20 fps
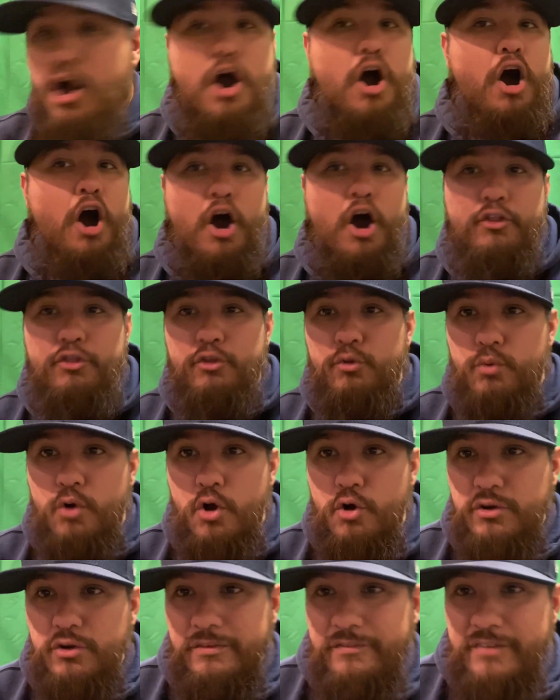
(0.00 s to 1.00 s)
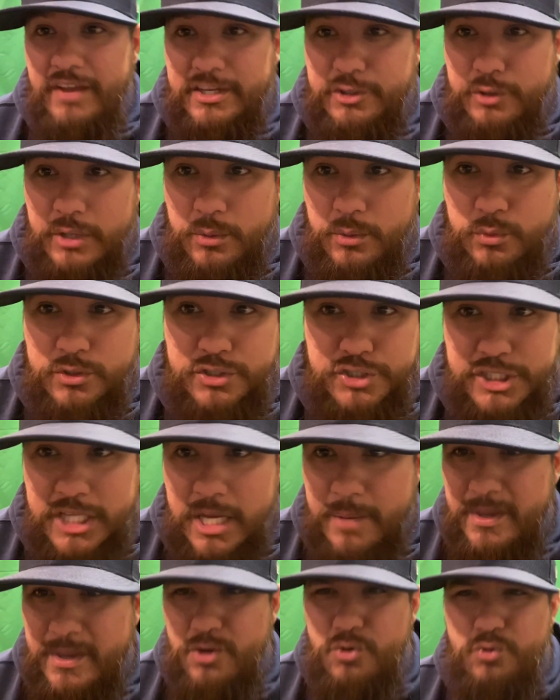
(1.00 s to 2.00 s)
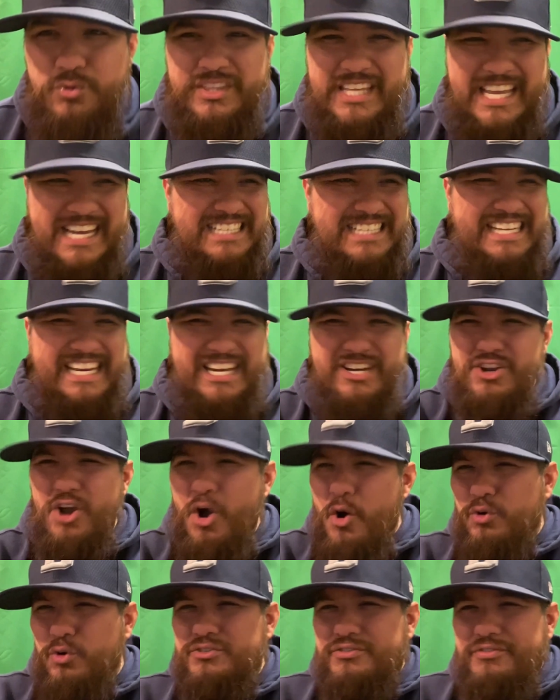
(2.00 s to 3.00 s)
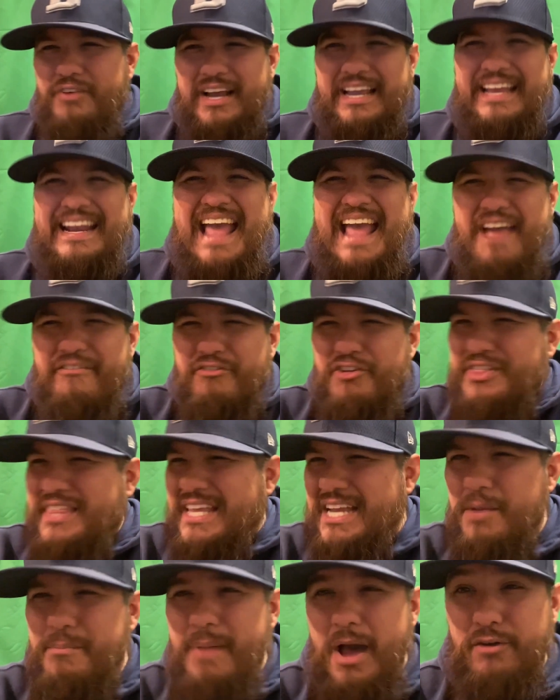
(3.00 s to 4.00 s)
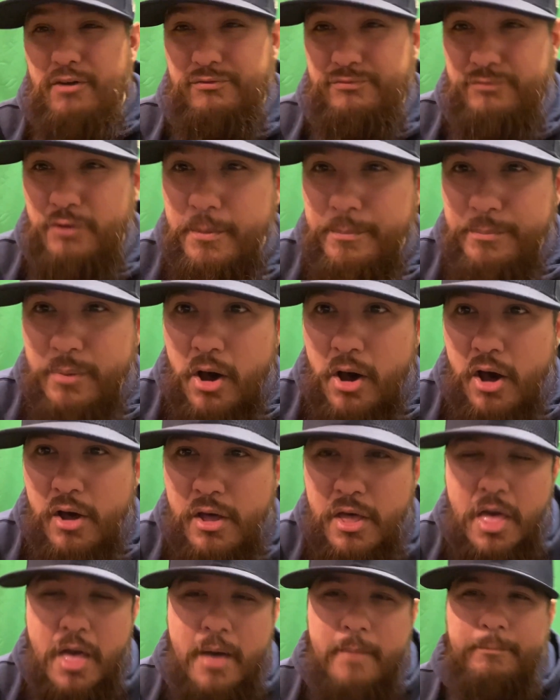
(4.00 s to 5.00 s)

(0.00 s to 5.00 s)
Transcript: on the road to victory with Jimmy who thinks he knows fucking everything about football,